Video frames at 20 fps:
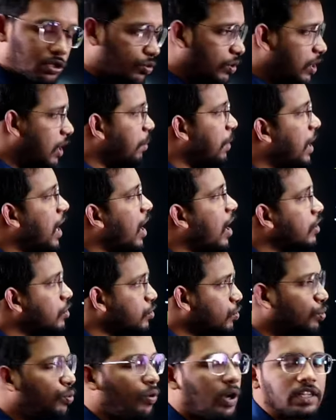So they may
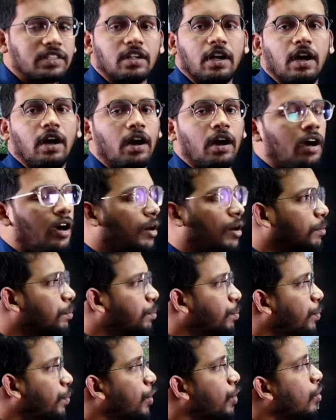ask who has,
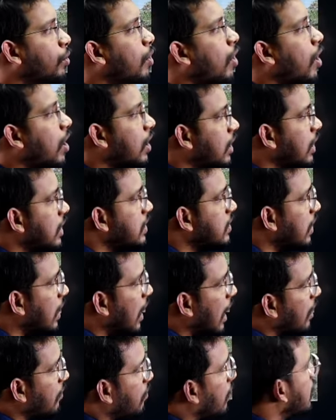organizing
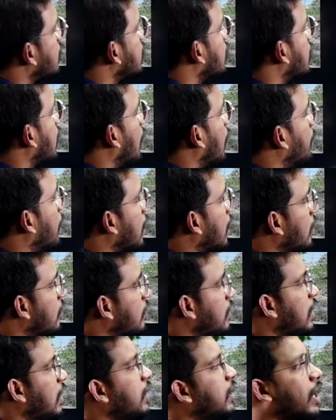advancing climate
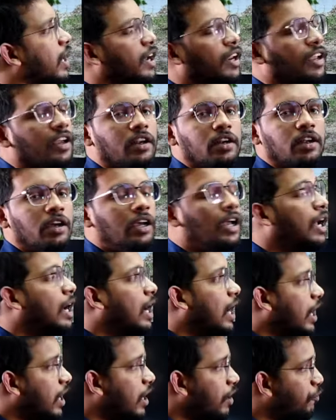resilient
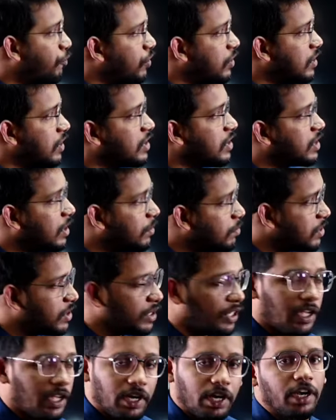agri-food systems
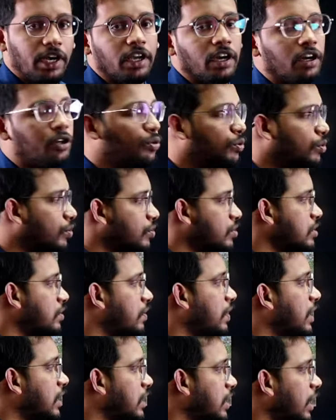in India
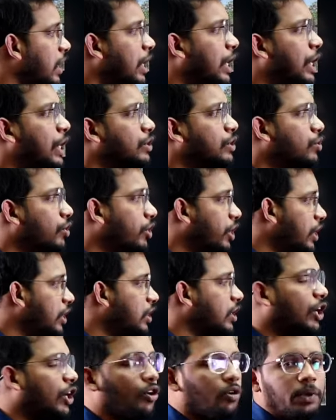2023. So
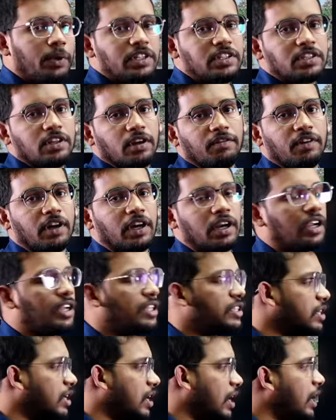Niti Aayog, Ministry of
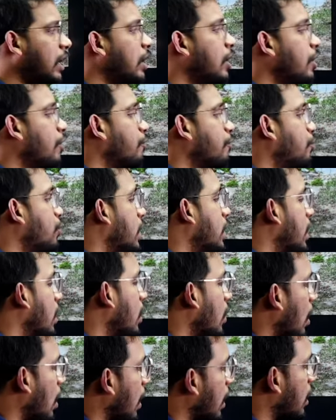Agriculture and Food
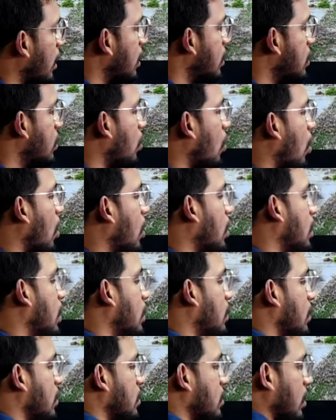and Agriculture
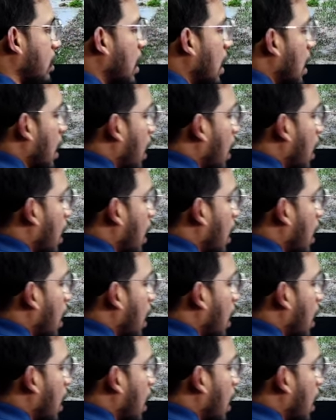Organization.